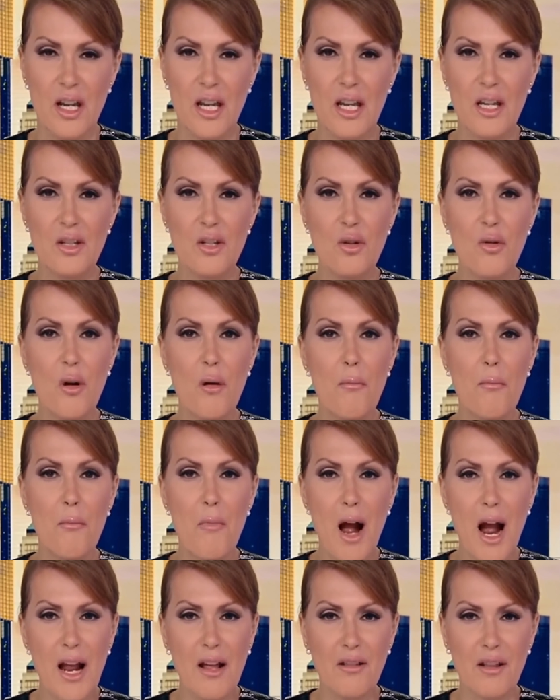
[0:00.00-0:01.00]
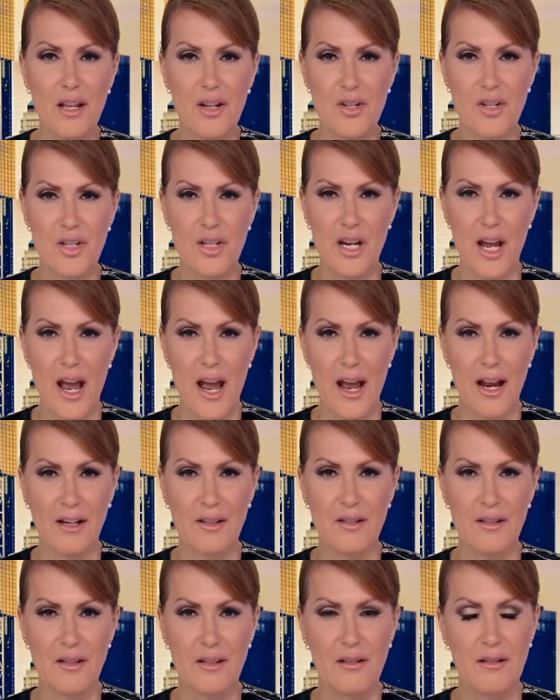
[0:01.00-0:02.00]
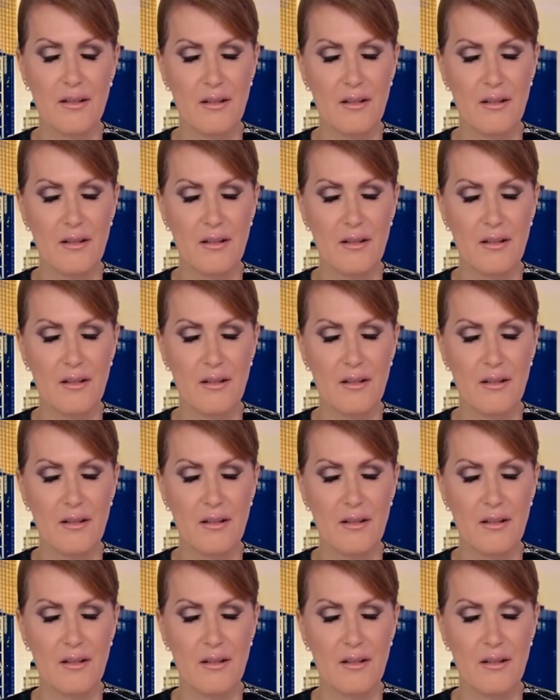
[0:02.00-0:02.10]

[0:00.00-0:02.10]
into a mileage tax.